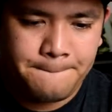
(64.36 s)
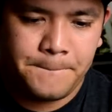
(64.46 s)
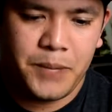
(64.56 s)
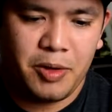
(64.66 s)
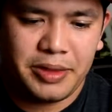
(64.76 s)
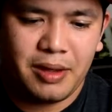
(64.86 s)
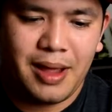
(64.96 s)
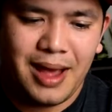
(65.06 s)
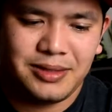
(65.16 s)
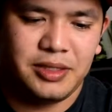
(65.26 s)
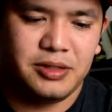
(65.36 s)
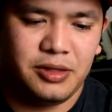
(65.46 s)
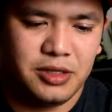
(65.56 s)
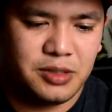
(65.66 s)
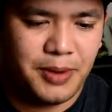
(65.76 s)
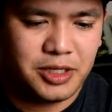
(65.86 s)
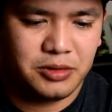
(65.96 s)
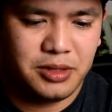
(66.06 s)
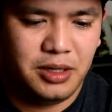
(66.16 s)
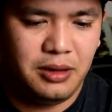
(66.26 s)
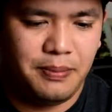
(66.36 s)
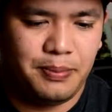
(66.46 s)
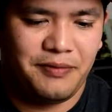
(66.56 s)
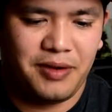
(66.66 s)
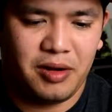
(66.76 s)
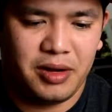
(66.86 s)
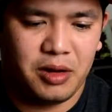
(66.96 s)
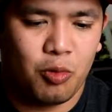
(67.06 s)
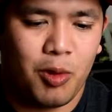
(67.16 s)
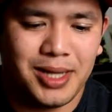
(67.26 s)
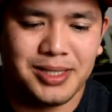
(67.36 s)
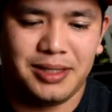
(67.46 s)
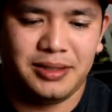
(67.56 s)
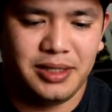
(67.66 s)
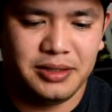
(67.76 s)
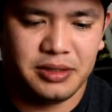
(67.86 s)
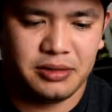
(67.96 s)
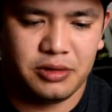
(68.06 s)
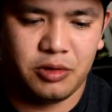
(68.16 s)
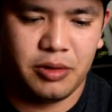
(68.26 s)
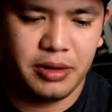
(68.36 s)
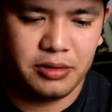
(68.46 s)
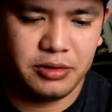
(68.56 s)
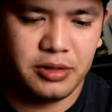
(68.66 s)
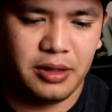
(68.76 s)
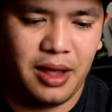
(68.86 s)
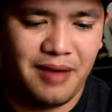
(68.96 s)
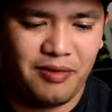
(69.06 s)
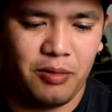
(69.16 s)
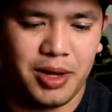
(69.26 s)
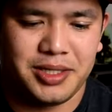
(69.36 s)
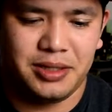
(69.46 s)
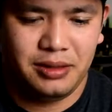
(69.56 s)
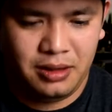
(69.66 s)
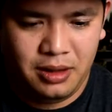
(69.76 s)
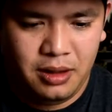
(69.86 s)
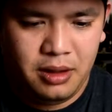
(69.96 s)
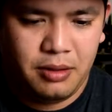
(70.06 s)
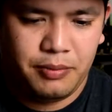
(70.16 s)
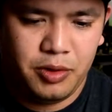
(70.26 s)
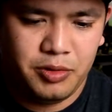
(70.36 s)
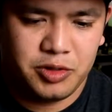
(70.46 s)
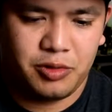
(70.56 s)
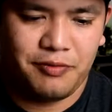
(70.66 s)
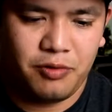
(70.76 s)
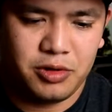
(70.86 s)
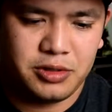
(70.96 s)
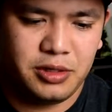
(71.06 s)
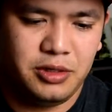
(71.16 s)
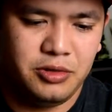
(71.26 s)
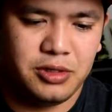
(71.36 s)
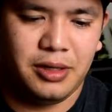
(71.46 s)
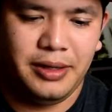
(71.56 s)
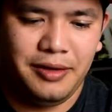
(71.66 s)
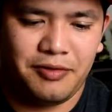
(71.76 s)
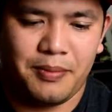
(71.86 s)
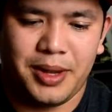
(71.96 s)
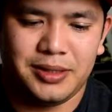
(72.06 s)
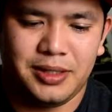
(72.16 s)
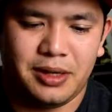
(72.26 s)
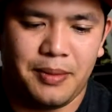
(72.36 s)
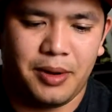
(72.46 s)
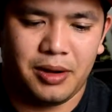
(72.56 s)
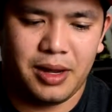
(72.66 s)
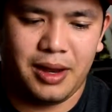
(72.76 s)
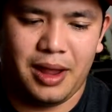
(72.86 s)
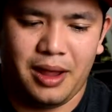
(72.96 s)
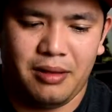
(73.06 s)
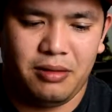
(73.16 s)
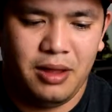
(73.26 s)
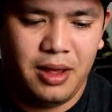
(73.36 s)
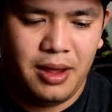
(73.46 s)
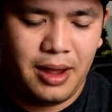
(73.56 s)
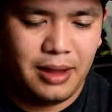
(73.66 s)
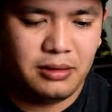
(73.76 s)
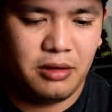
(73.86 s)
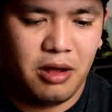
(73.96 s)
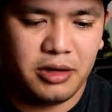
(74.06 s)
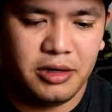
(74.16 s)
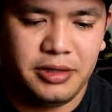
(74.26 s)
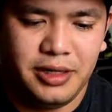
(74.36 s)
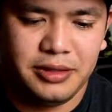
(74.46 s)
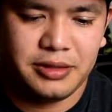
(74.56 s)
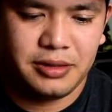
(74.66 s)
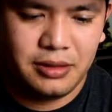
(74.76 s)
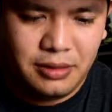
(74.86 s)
but without access to the specialty Bavarian Weizen yeast so critical to the Hefeweizen, brewers were forced to use clean fermenting American ale and lager yeast.